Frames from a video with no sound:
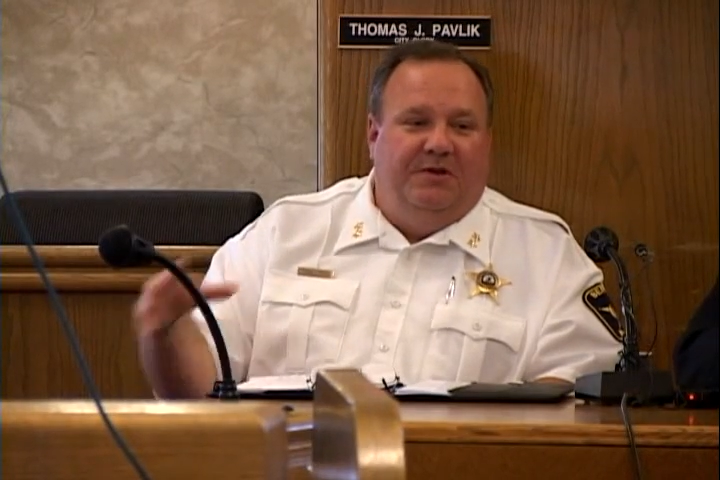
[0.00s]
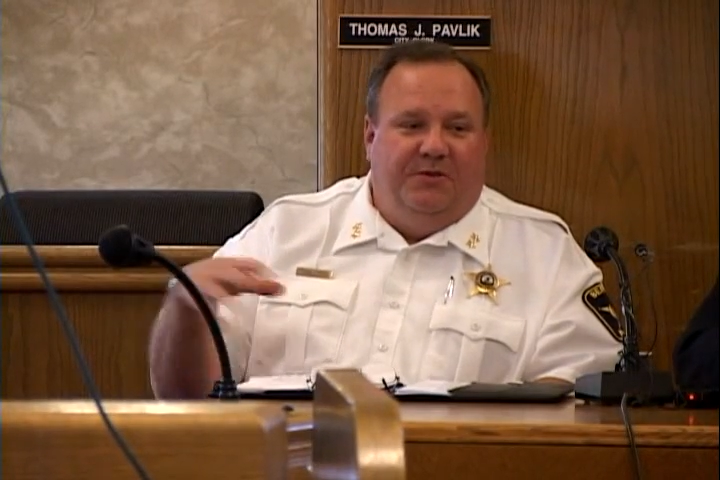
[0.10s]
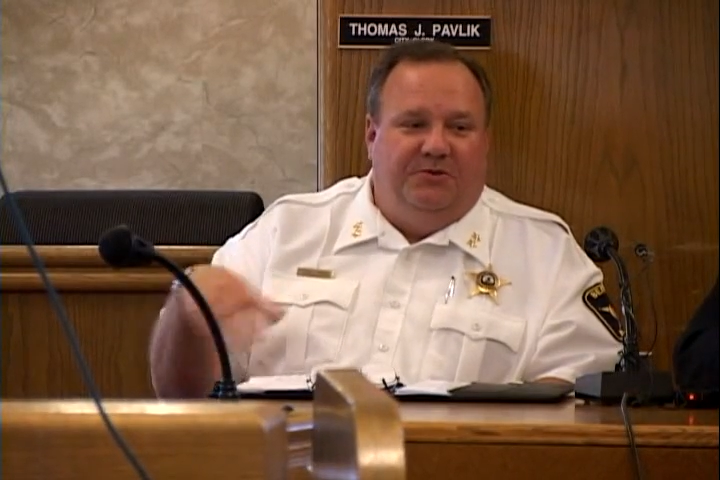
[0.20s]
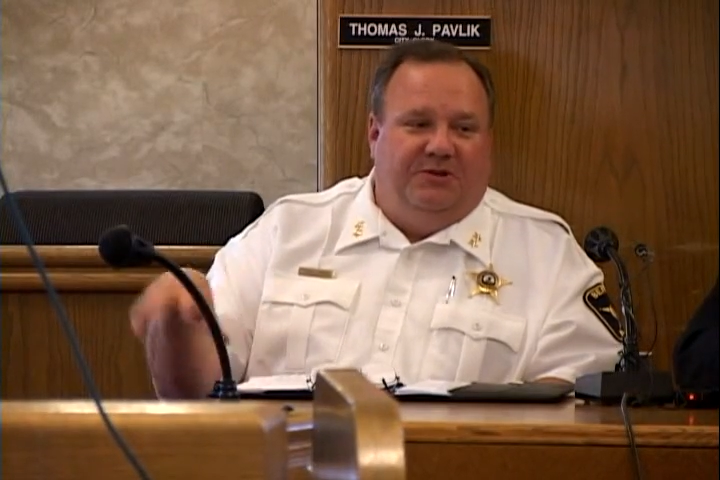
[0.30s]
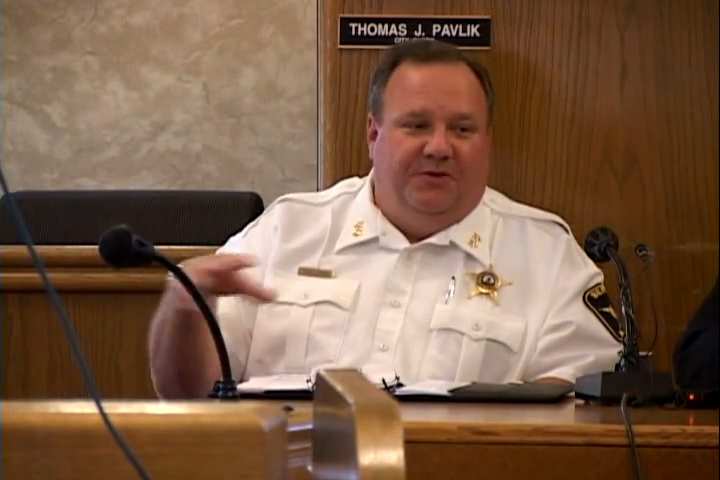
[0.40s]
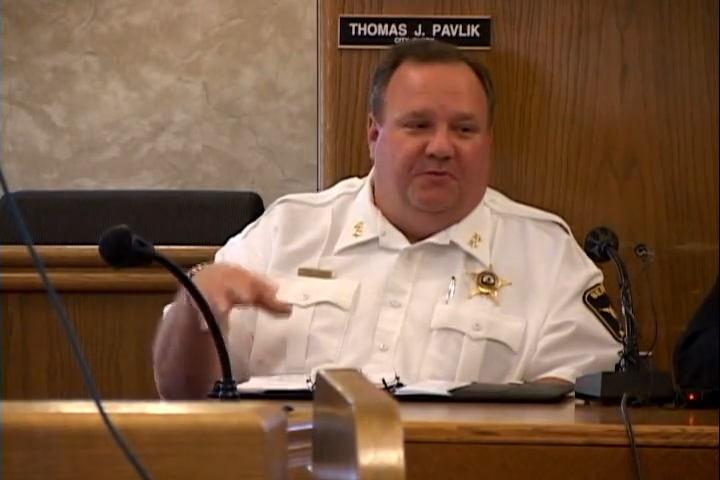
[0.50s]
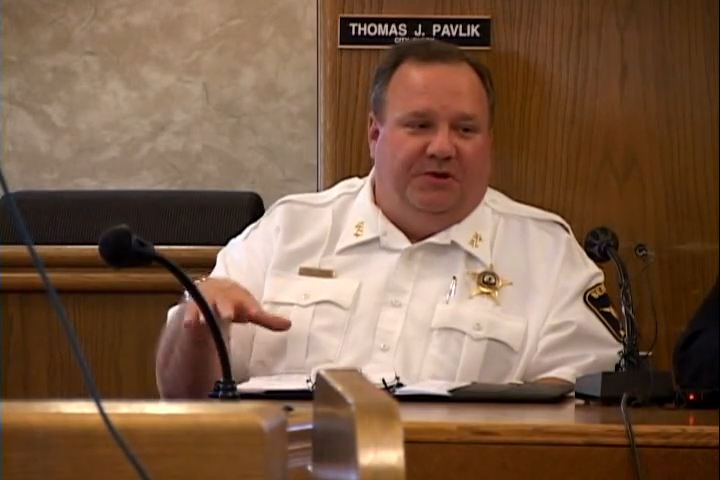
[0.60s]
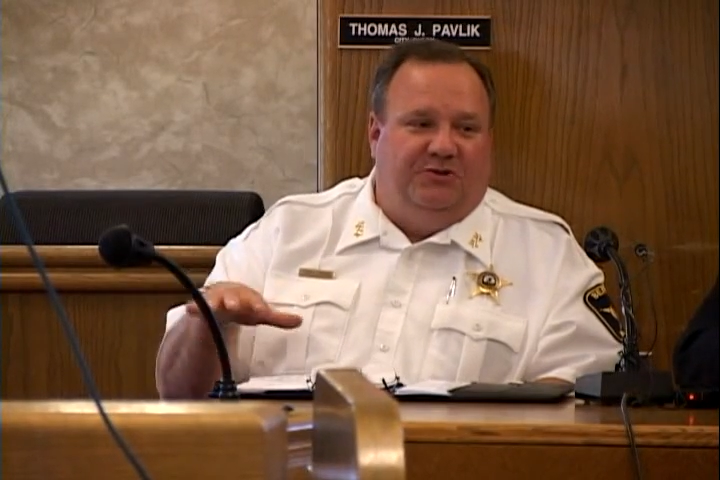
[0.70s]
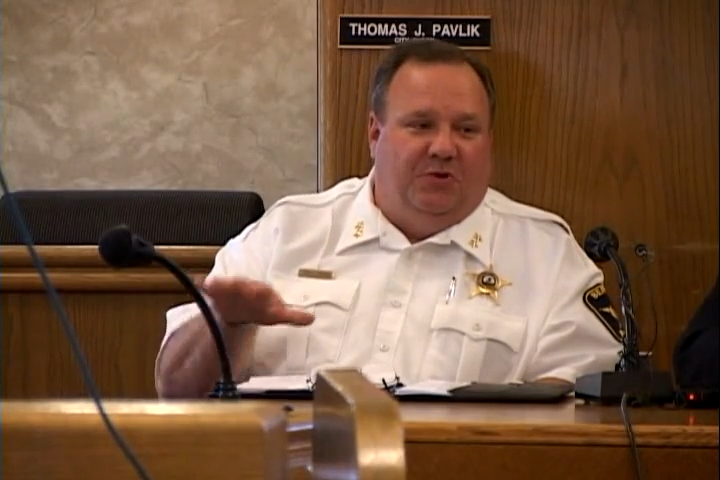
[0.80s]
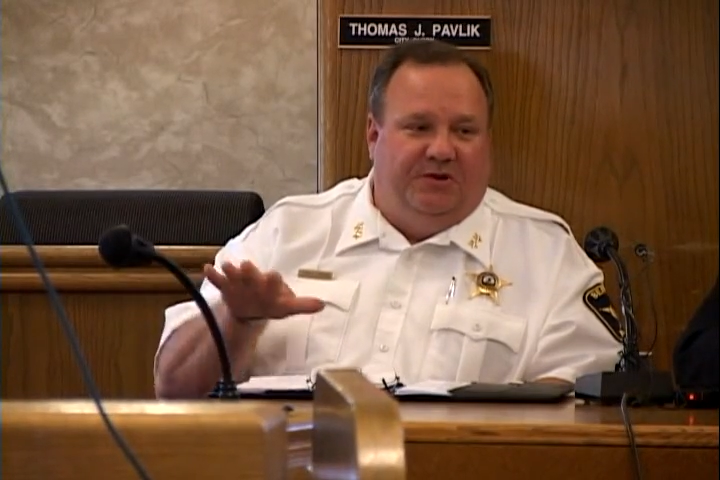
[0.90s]
those other
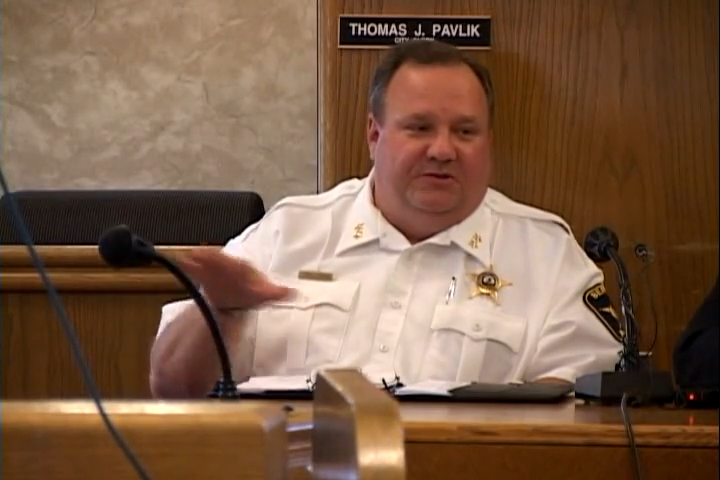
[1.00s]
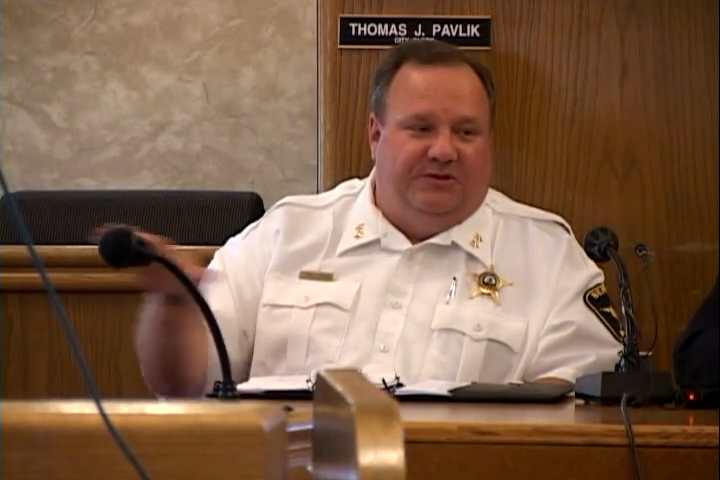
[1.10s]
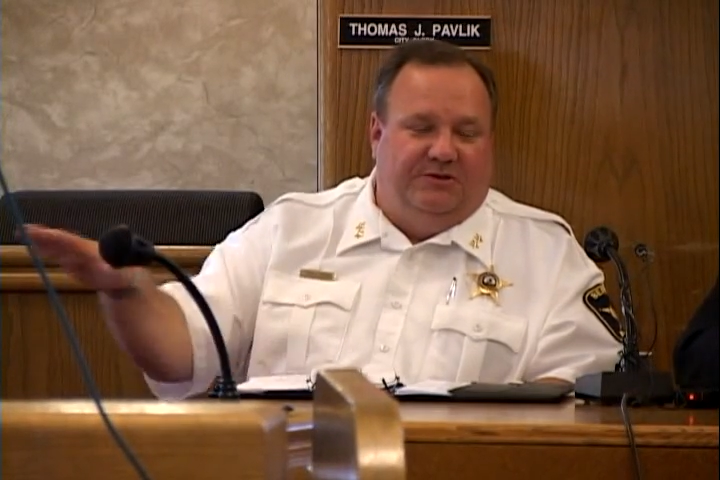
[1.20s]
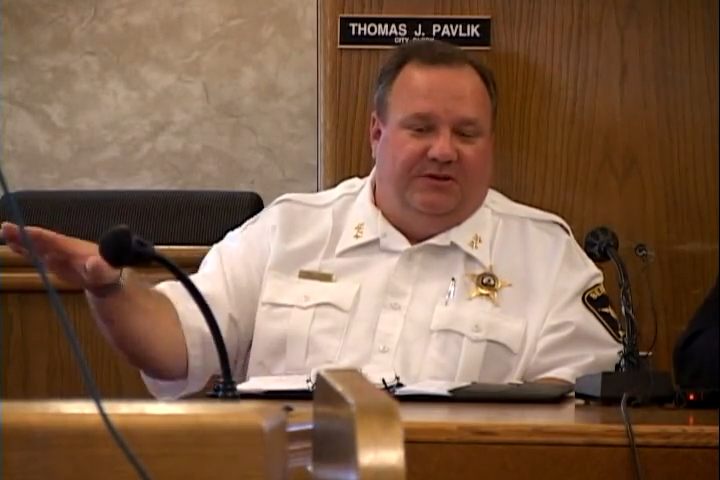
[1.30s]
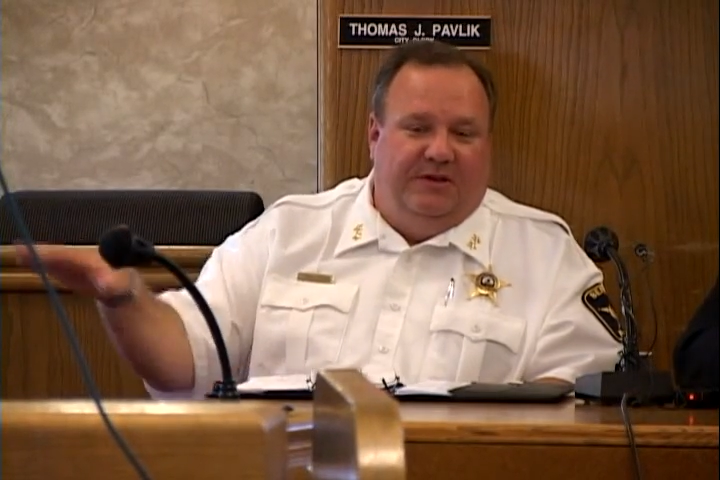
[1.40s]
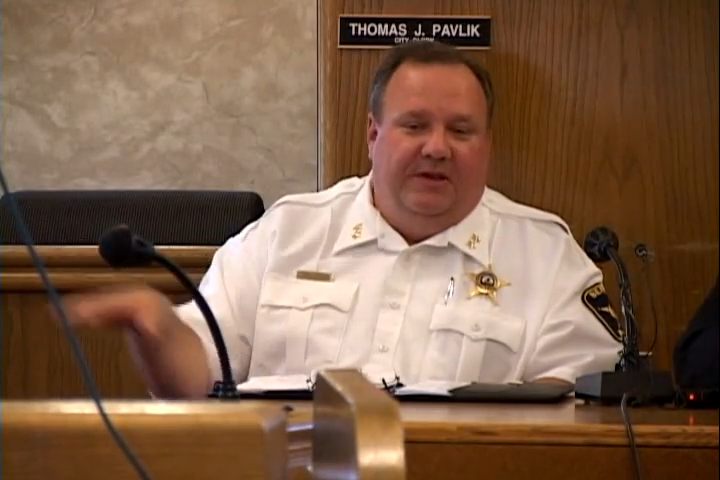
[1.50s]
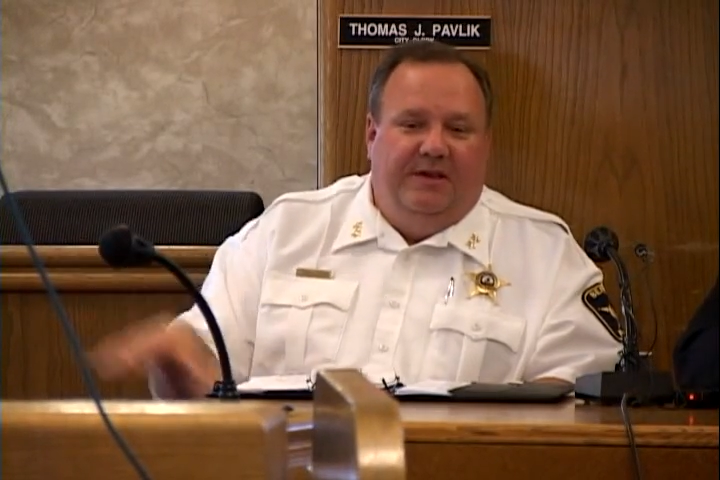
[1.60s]
resources